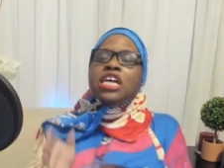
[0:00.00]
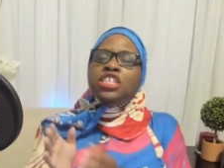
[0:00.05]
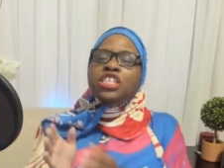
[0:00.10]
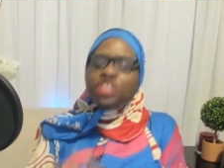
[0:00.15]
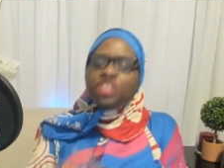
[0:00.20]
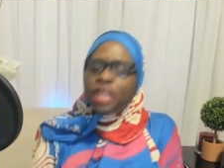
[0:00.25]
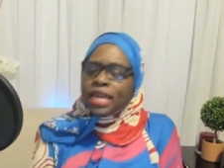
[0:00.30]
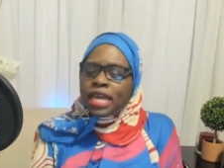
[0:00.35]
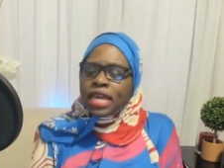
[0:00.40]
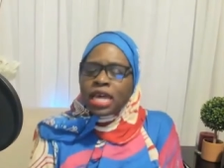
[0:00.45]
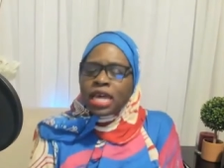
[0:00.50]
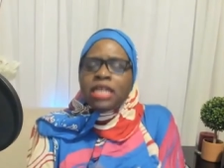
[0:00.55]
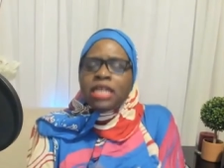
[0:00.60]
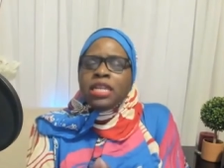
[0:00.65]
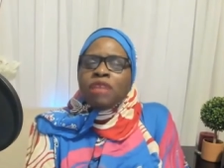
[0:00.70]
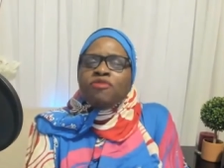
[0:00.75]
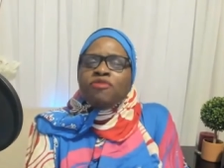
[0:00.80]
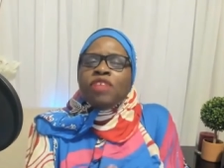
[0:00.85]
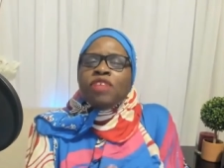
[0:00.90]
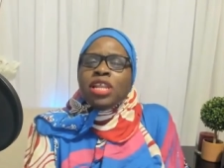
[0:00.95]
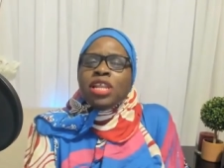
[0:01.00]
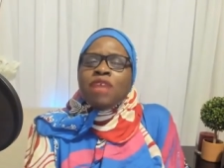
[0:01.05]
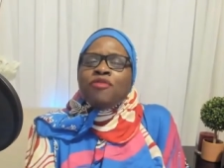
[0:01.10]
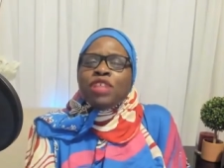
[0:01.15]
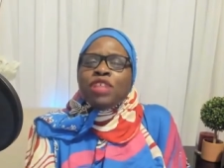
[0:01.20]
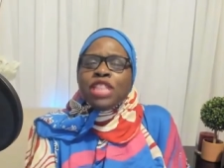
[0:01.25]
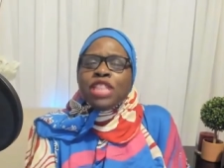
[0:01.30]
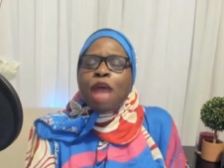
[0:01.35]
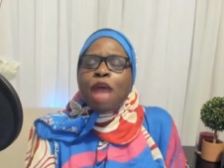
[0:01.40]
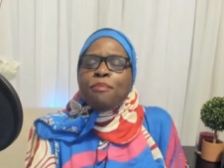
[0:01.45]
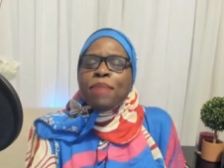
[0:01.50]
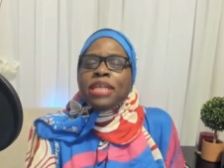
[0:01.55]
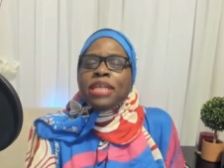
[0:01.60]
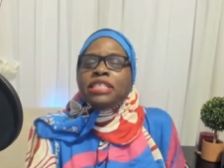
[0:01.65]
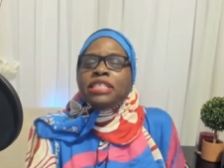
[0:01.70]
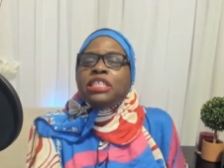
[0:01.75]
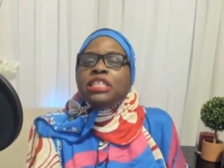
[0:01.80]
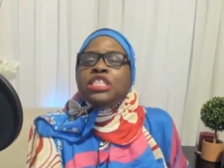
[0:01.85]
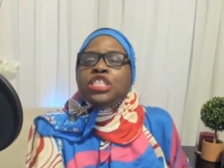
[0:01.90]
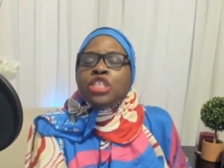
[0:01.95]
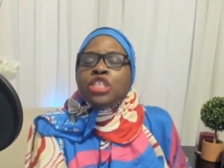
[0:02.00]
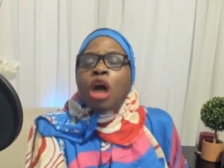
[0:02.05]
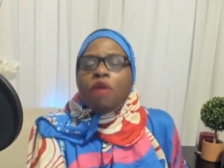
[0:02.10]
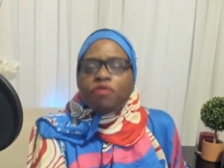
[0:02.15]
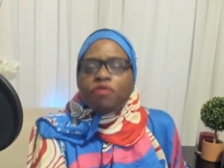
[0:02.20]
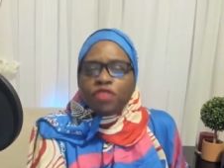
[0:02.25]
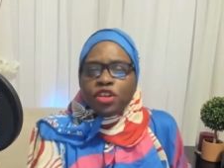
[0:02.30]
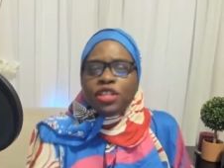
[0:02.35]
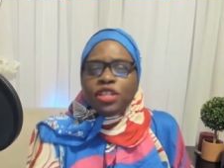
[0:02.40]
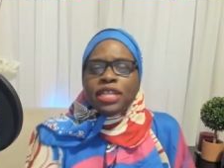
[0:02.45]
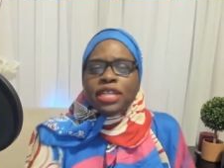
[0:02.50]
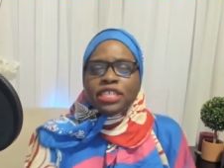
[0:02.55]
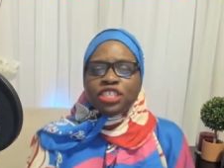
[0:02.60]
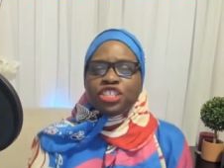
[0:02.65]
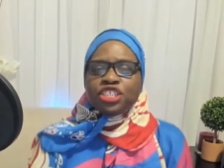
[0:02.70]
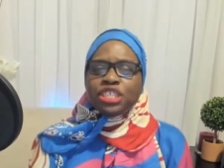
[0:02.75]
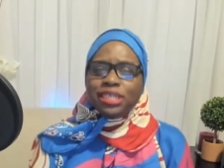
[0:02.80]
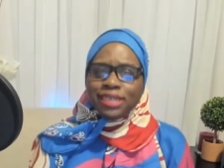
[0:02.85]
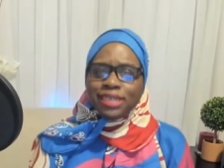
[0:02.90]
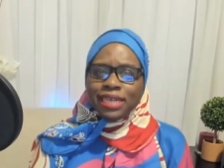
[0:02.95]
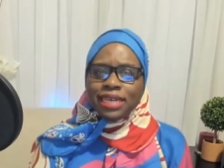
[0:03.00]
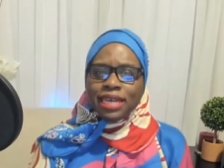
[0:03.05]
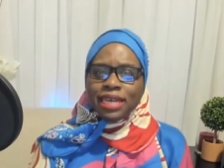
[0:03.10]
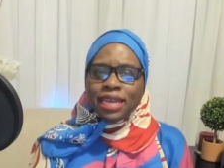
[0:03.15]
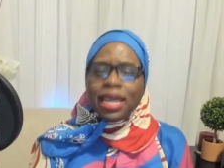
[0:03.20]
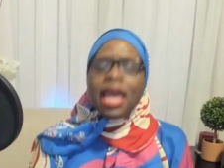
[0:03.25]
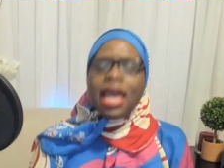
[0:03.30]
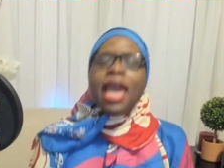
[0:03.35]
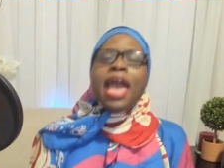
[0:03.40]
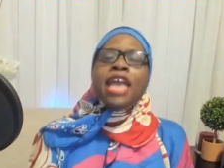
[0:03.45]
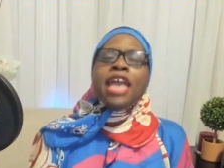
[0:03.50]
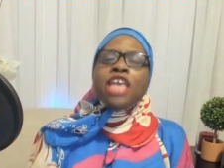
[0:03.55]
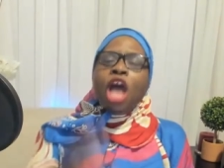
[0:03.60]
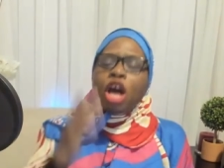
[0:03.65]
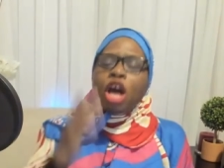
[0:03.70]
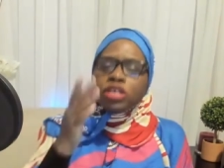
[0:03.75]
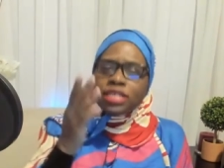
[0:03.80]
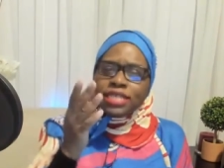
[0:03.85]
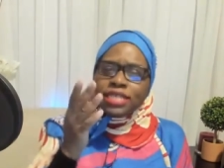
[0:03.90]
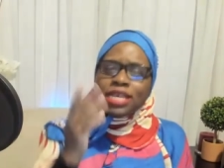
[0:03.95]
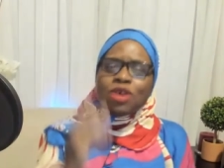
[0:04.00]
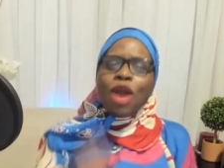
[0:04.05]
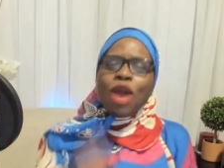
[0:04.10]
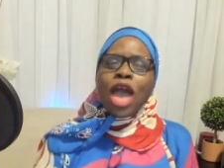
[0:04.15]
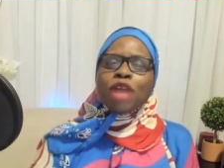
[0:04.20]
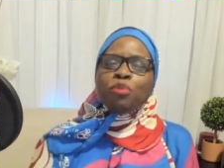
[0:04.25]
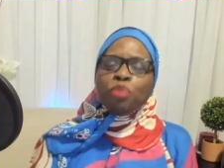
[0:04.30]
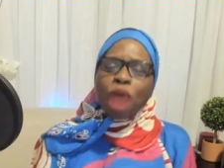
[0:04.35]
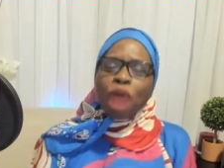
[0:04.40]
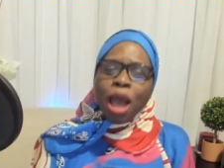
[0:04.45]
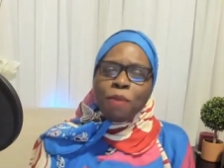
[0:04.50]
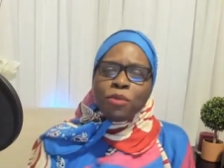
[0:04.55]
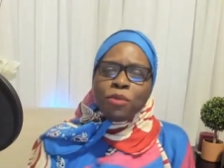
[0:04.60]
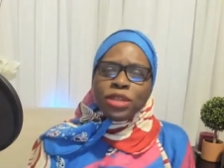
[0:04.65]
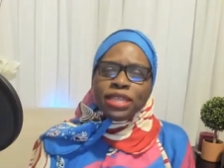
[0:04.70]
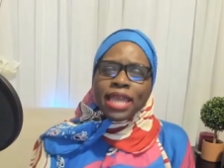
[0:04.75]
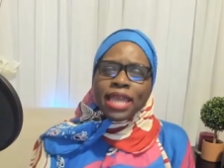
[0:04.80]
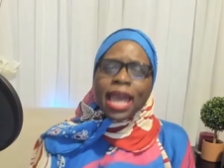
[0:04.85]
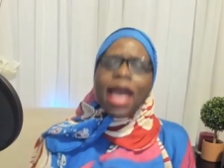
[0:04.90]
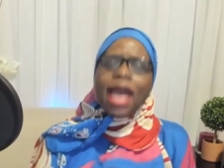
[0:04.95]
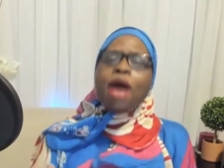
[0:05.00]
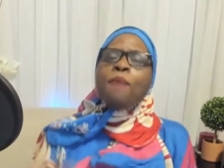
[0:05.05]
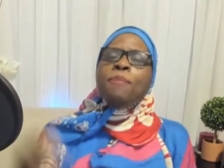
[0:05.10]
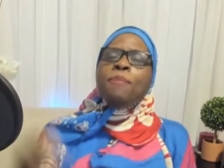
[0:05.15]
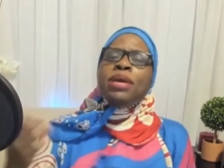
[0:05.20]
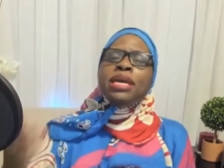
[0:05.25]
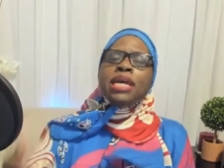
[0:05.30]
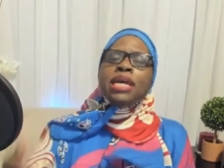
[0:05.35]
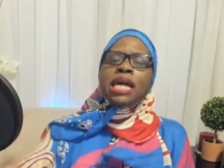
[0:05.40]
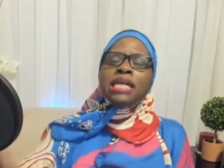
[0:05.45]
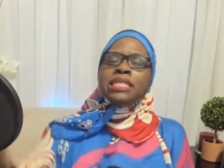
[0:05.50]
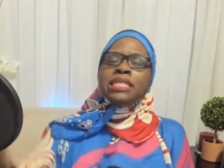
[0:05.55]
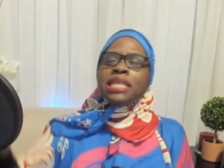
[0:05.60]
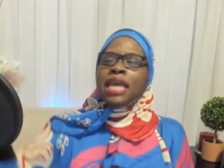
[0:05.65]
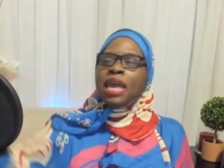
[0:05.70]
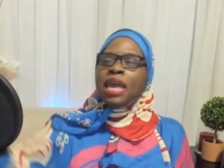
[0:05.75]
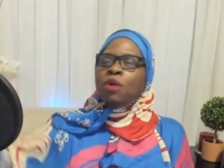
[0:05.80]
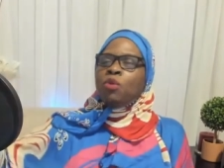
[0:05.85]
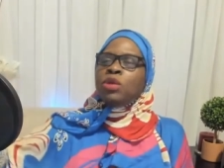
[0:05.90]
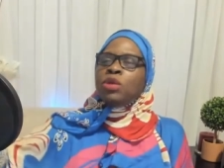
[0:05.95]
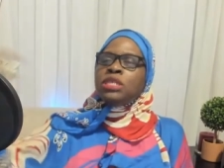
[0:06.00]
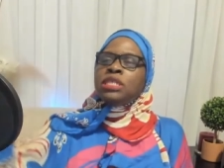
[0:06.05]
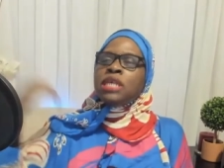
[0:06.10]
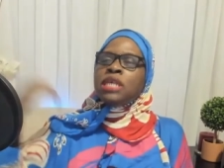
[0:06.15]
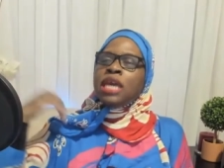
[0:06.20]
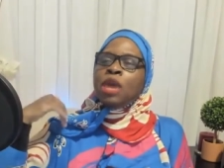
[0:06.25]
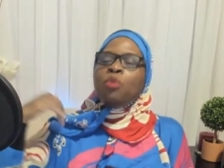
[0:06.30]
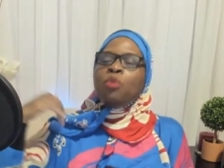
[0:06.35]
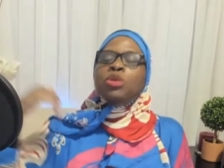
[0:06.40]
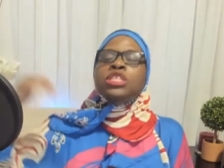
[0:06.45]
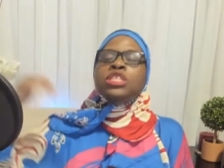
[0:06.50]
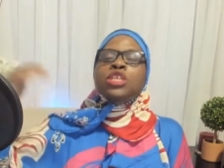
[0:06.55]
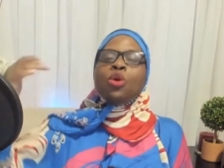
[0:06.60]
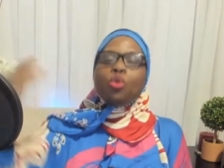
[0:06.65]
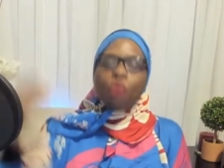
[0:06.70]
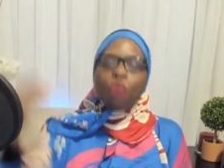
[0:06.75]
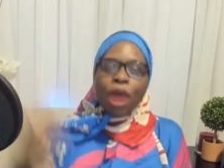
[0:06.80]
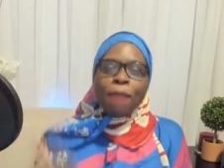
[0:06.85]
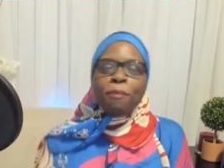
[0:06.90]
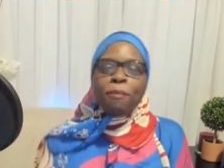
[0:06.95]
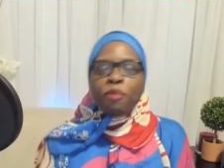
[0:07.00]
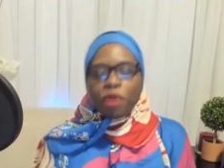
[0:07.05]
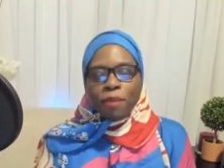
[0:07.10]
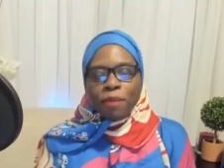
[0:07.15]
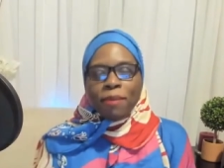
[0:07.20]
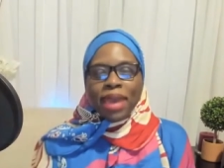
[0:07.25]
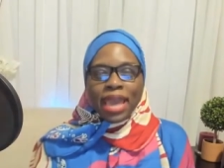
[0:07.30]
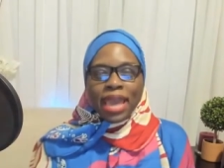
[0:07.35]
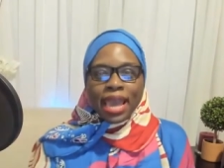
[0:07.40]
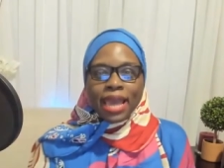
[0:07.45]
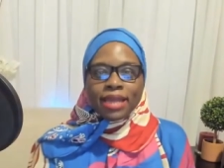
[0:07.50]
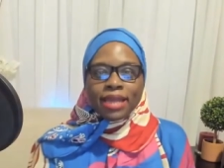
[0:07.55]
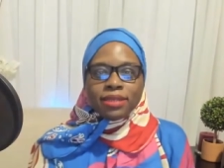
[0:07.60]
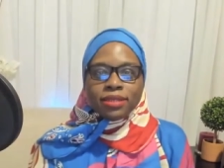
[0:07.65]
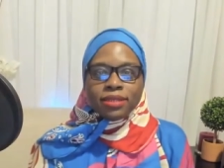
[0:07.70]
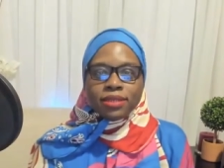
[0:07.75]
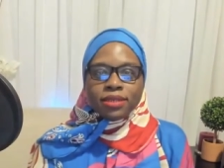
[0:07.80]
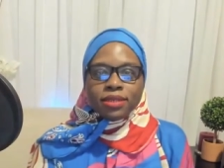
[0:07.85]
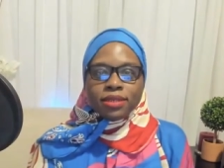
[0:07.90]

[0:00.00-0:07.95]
She couldn't have delivered that message softer than she did. And y'all still had a problem with that because it was it was a reprimand.